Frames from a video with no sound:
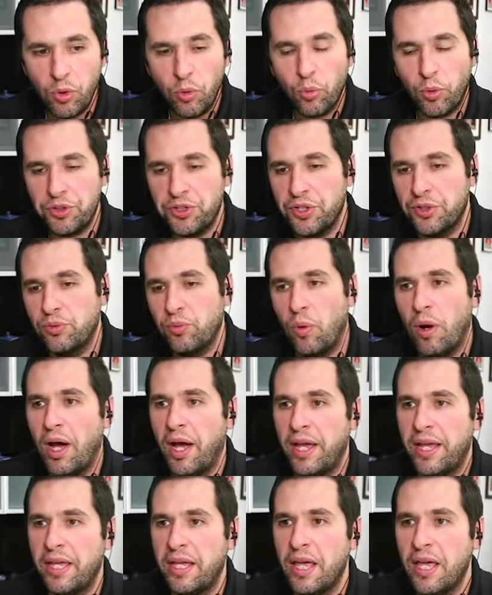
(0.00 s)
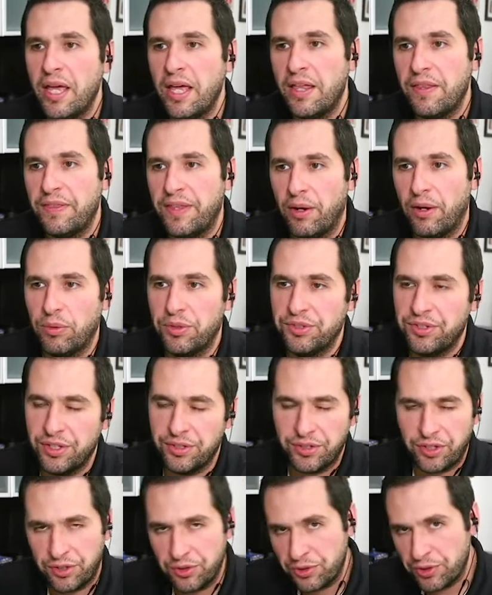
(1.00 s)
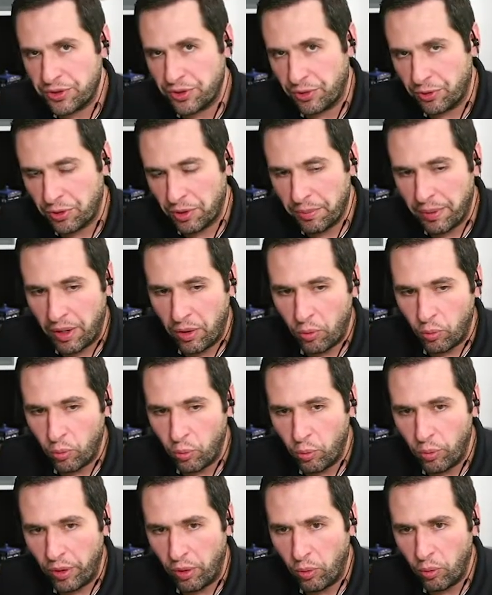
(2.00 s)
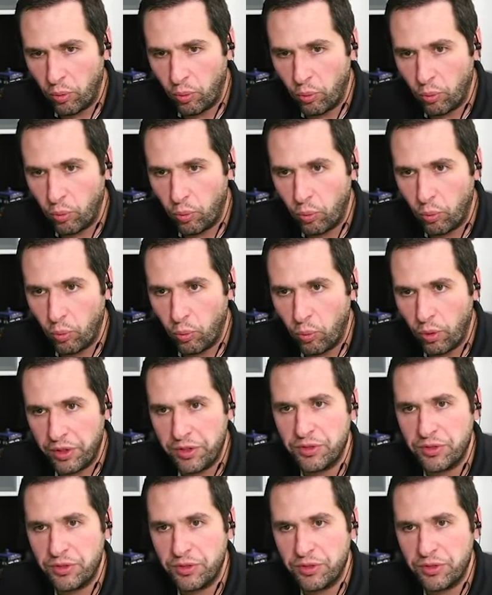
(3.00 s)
which is why there was this concern about well, what